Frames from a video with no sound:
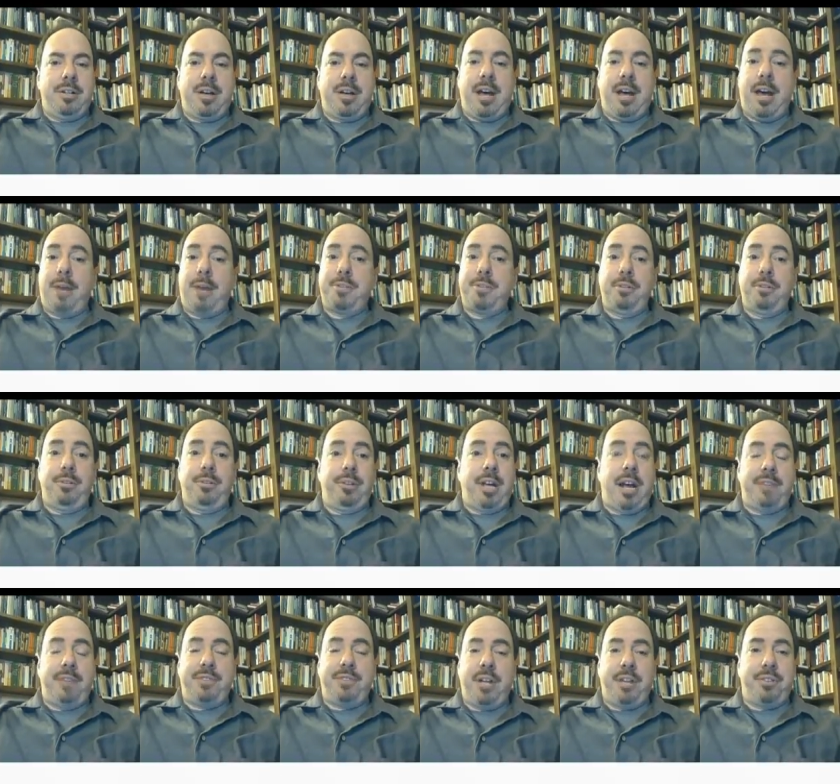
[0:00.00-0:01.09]
Absolutely
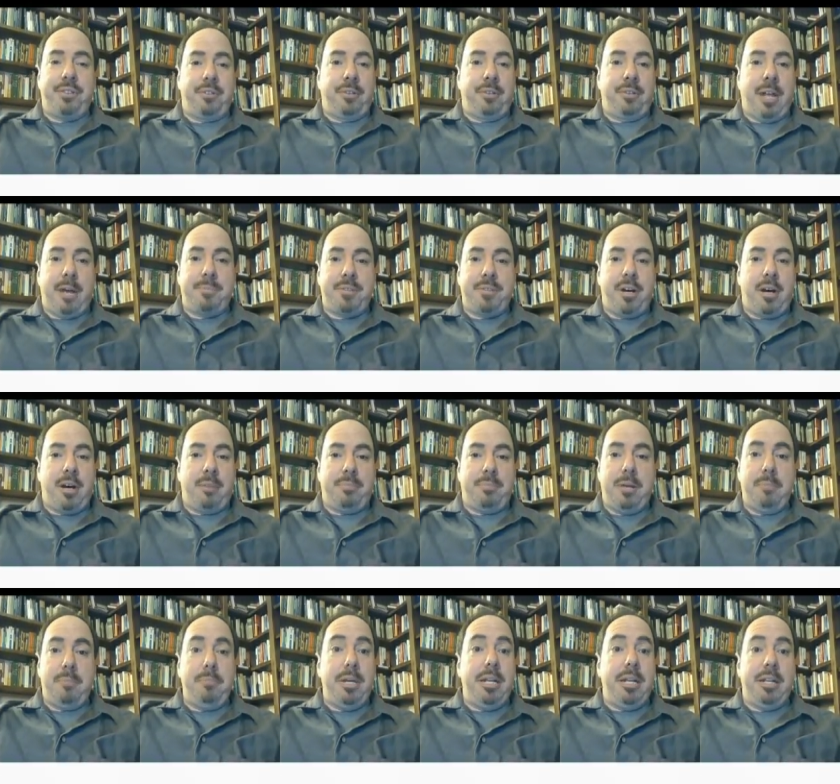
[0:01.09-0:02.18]
have to get their laptop
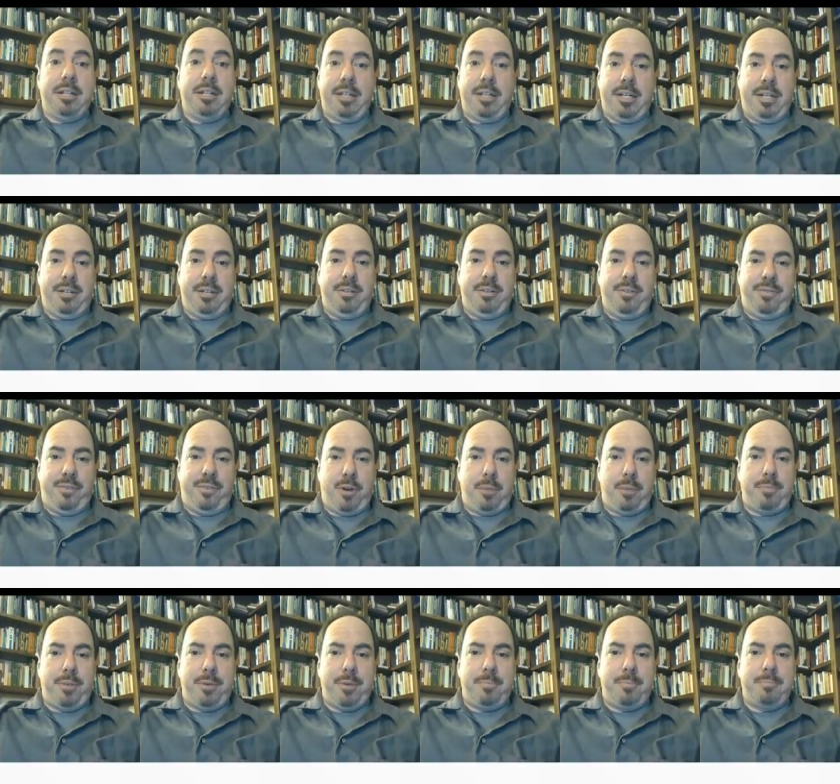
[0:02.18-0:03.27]
immediately from
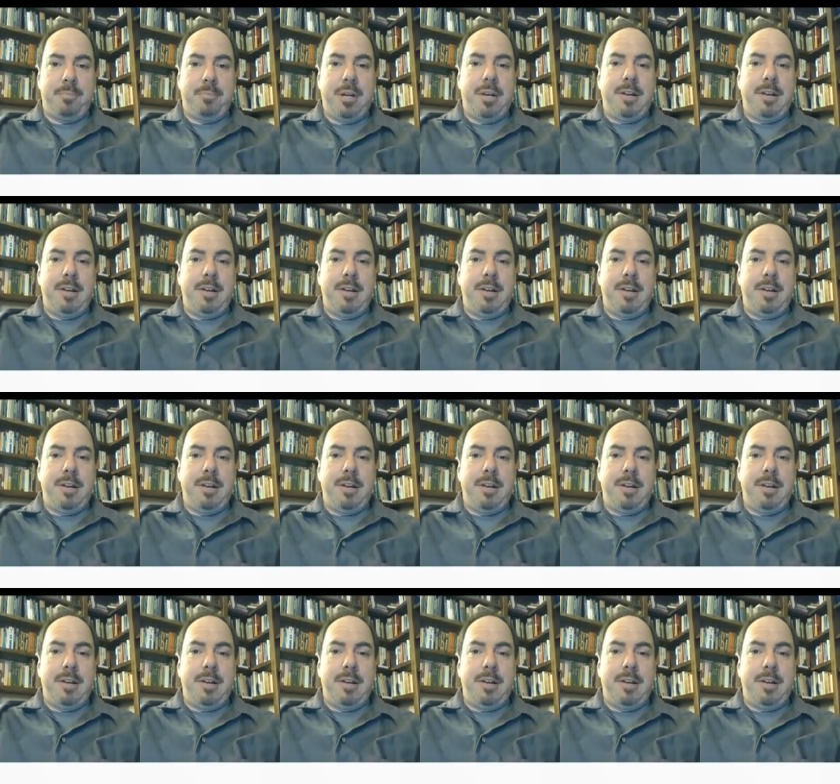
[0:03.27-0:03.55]
them.